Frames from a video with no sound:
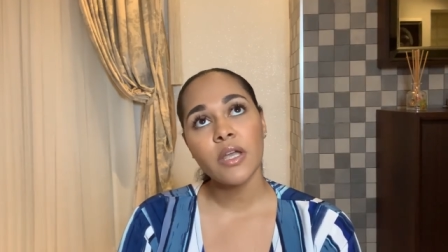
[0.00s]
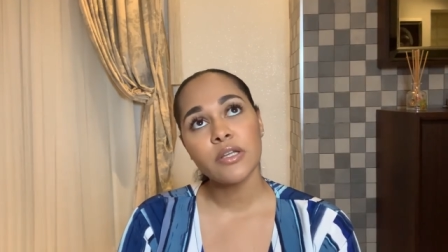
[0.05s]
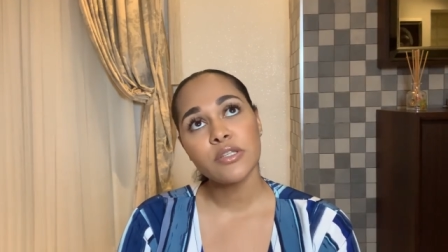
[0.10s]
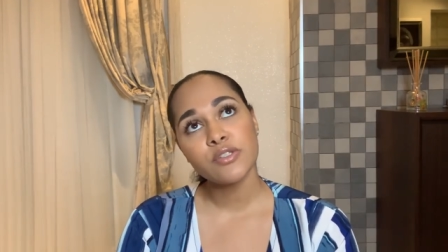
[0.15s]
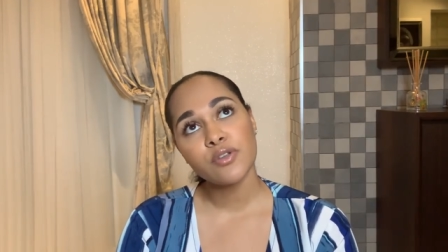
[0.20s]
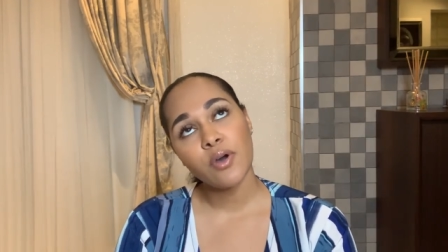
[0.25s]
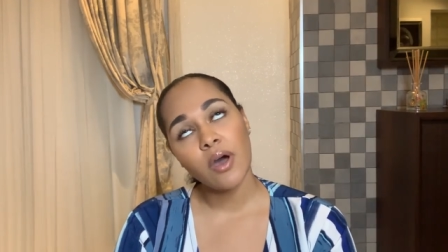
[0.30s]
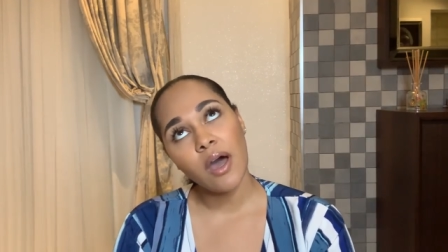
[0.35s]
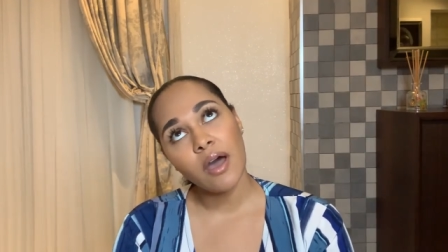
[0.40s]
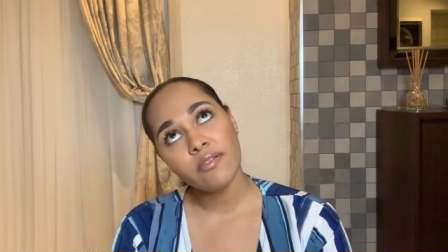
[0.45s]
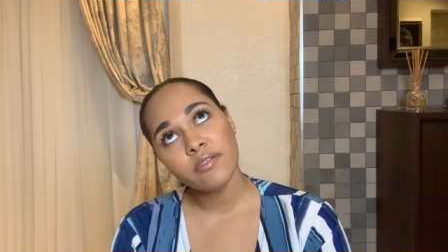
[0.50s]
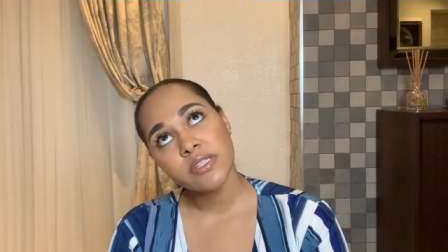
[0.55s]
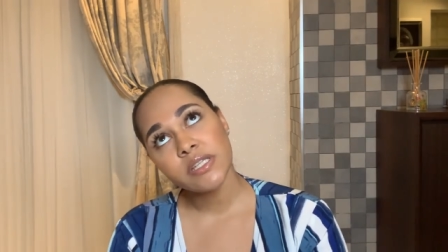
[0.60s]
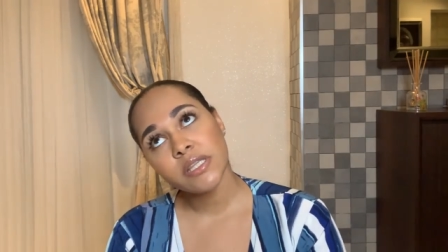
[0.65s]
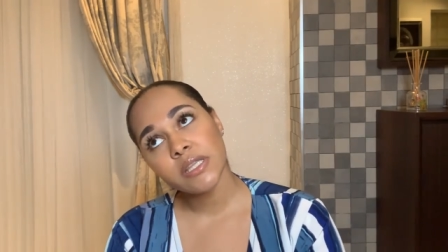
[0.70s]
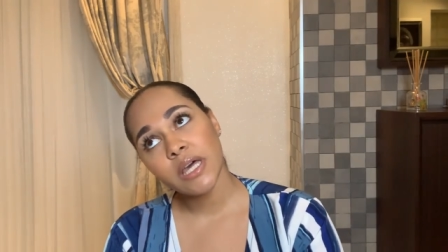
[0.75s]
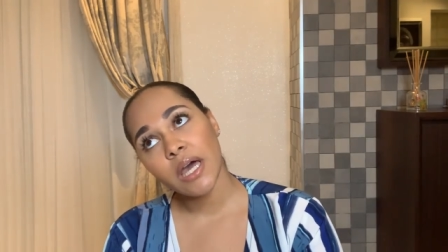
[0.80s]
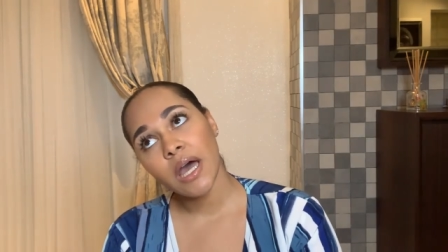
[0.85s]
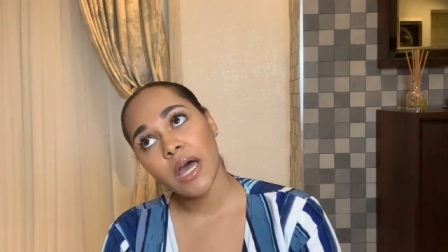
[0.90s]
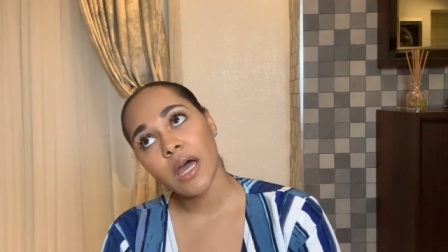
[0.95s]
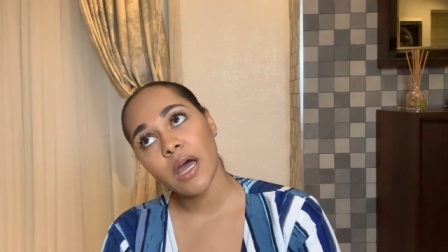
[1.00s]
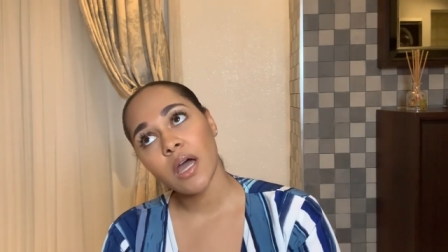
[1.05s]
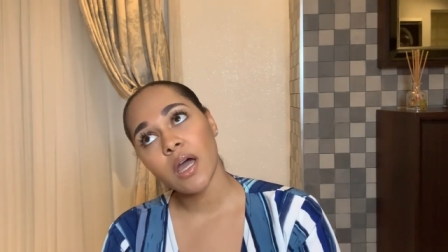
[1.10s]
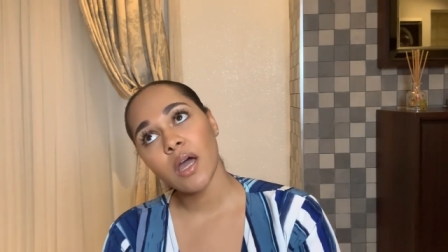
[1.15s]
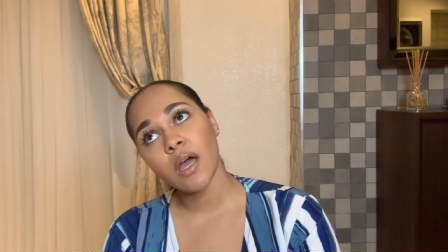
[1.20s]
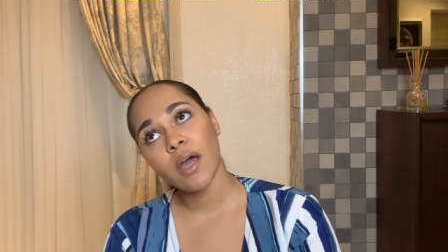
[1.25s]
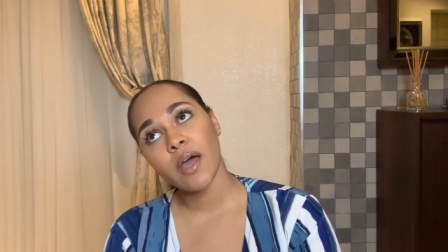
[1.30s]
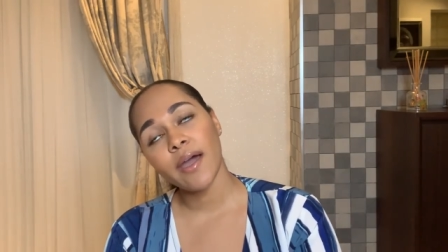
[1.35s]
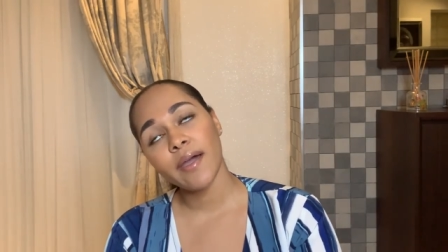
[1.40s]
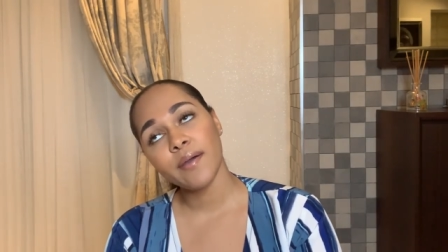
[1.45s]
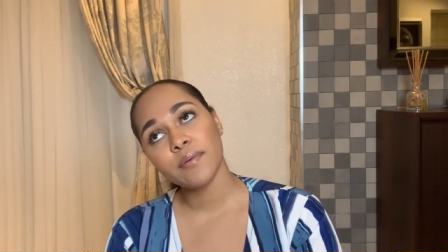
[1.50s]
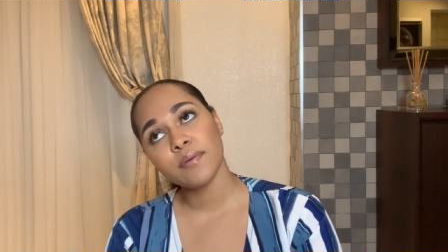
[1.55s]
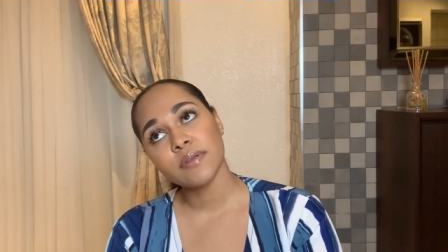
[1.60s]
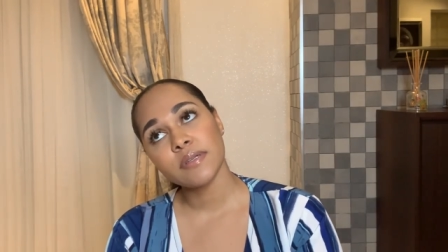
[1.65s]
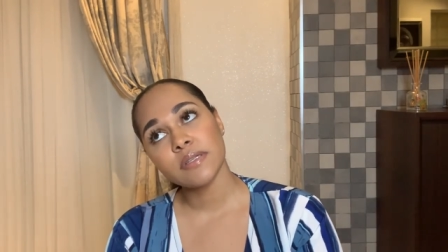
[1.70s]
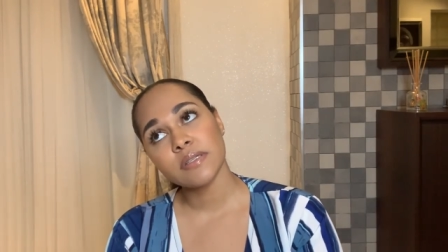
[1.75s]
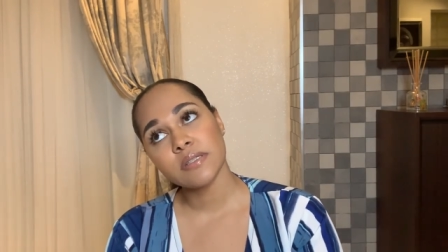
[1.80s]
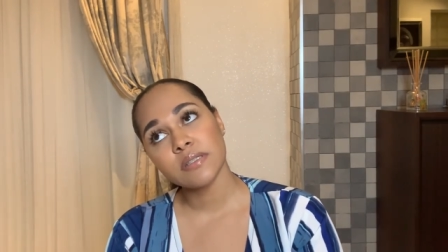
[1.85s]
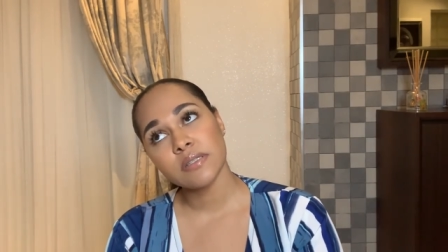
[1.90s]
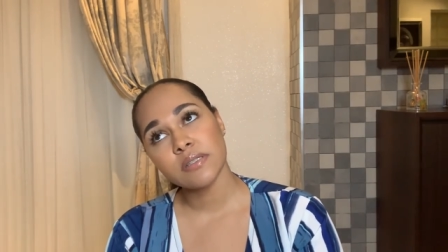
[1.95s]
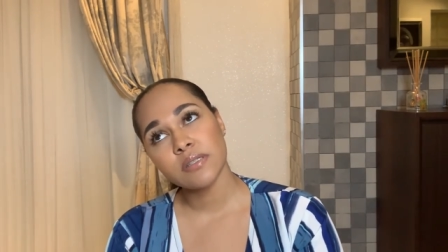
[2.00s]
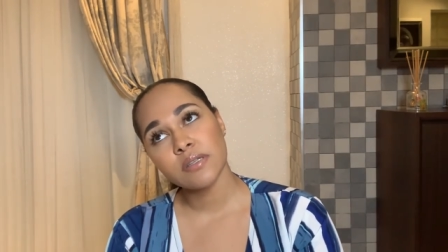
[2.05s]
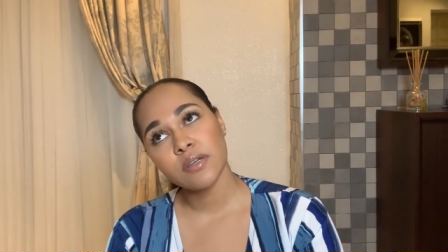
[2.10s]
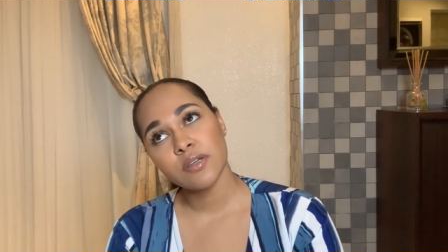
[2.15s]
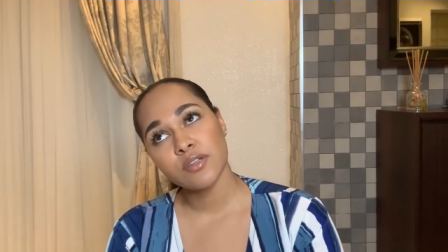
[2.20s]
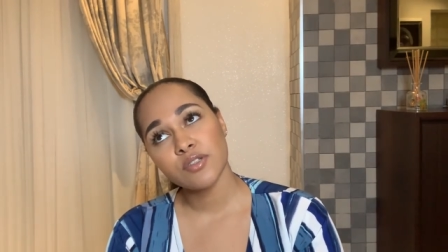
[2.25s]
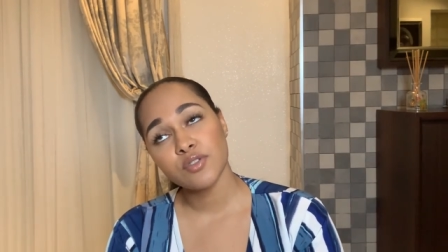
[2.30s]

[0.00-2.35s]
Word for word: so after that, I was,